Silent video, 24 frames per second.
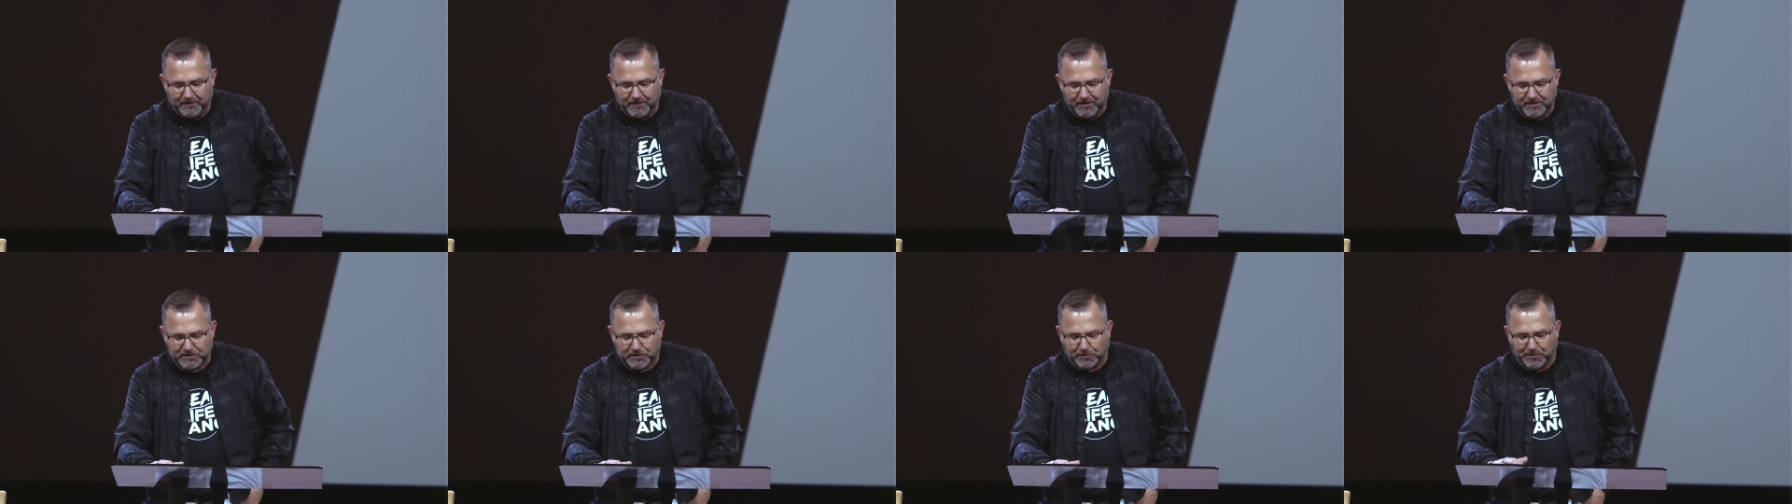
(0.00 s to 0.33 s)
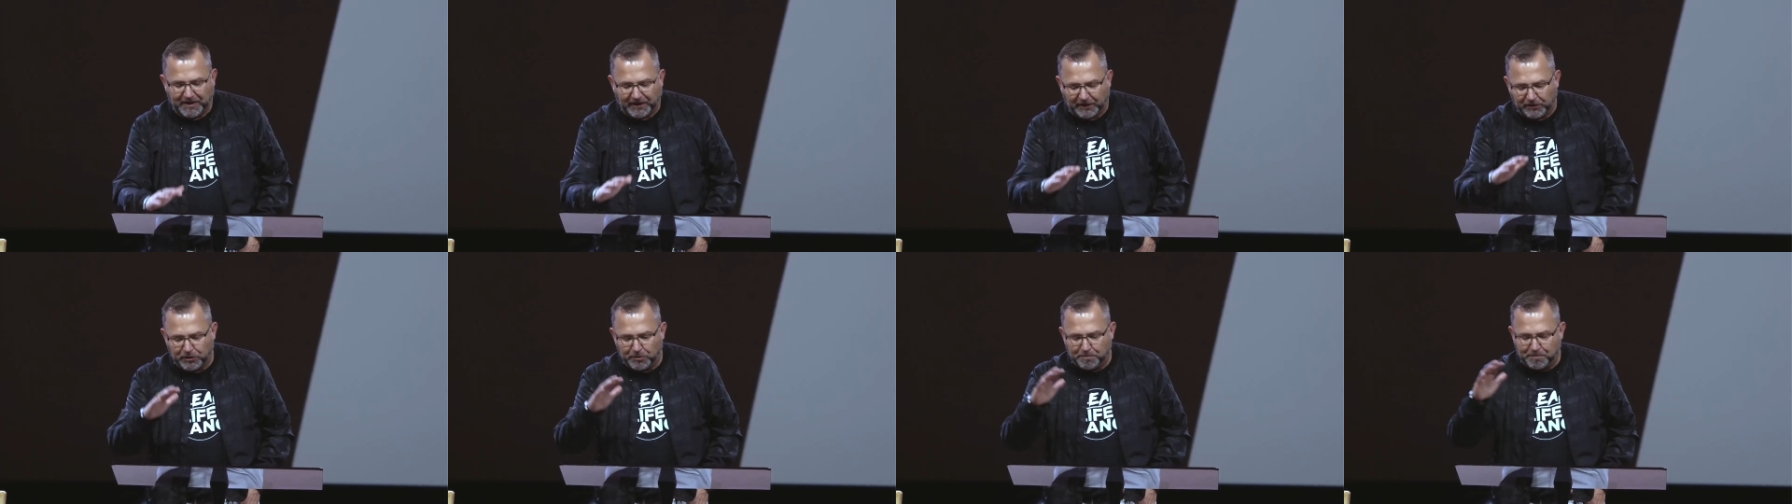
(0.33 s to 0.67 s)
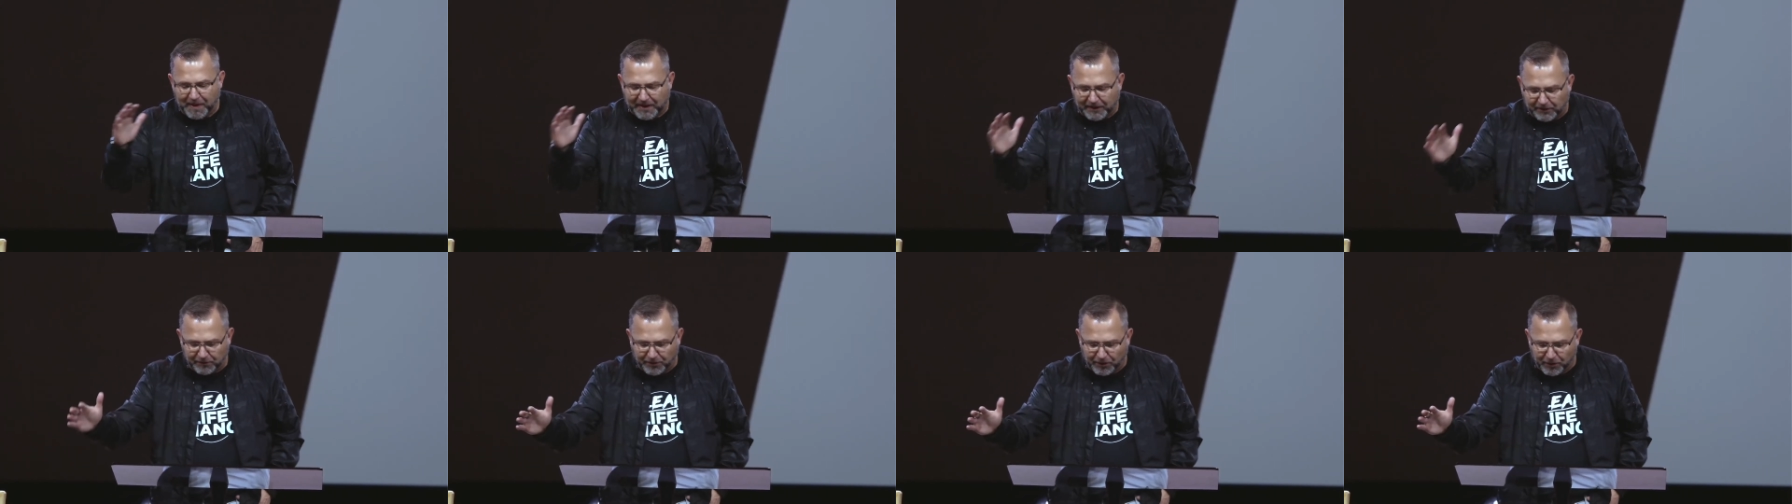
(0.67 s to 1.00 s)
So we got to do
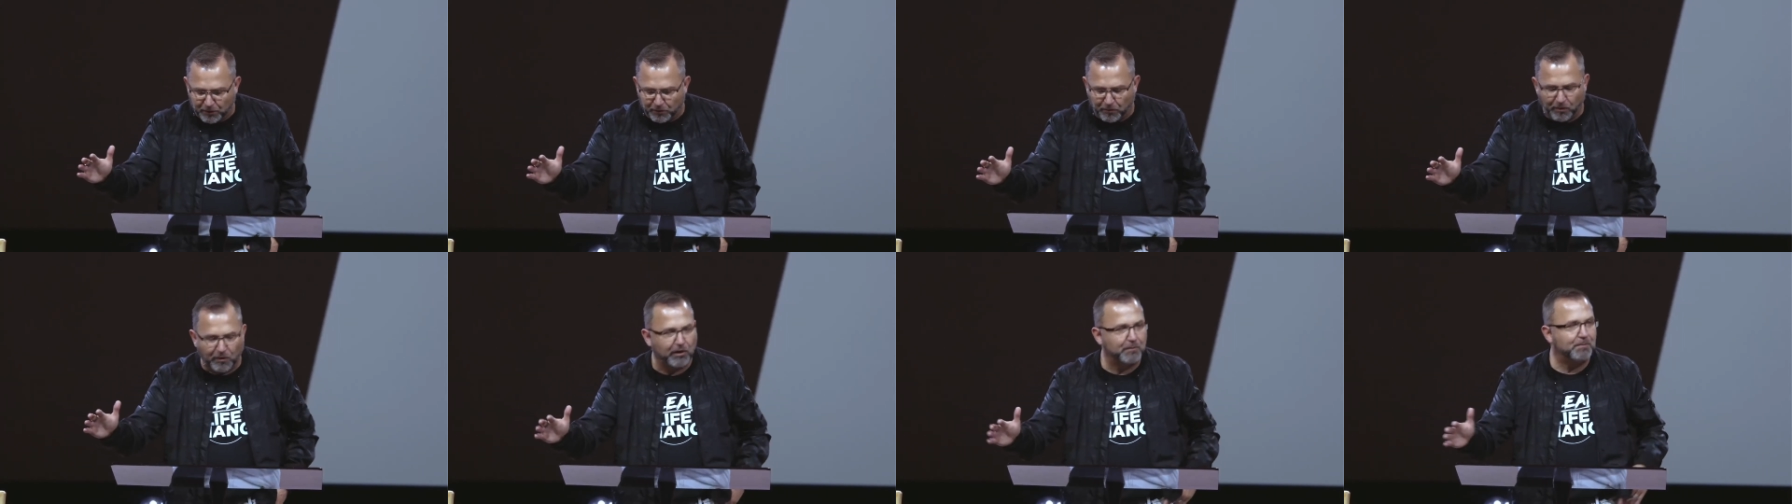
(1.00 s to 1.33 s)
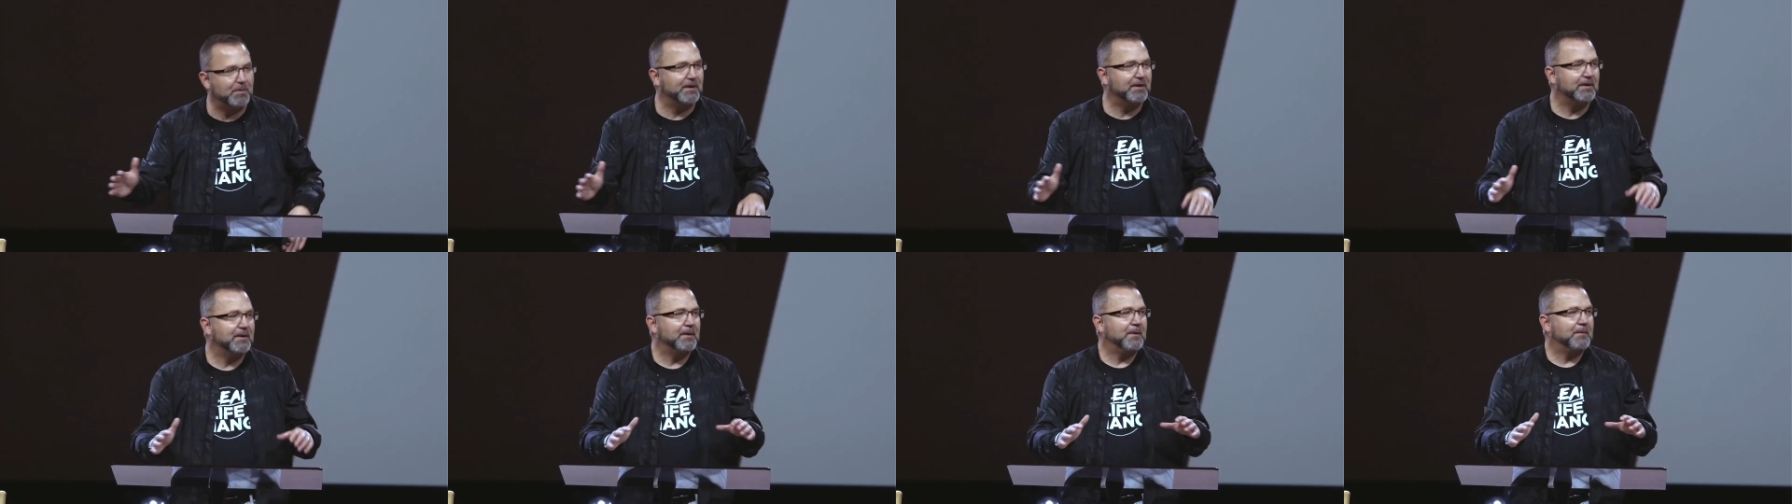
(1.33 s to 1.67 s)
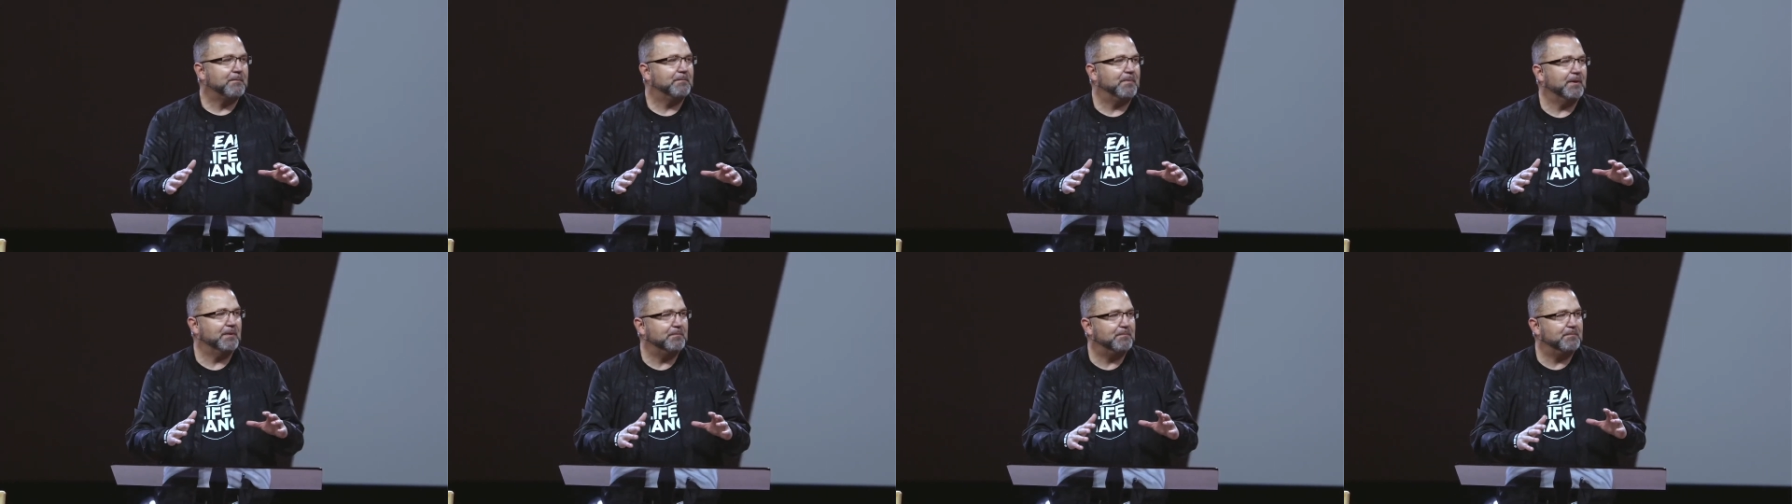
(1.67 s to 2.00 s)
better than the world, but,
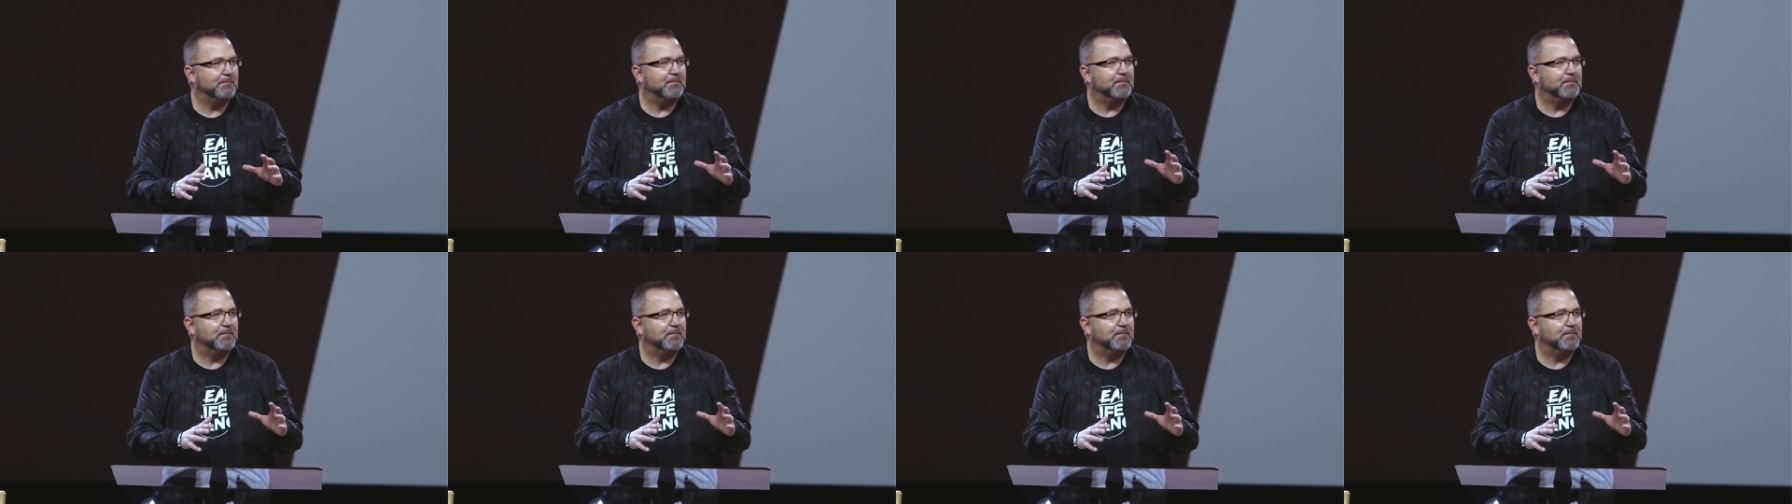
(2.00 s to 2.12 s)
but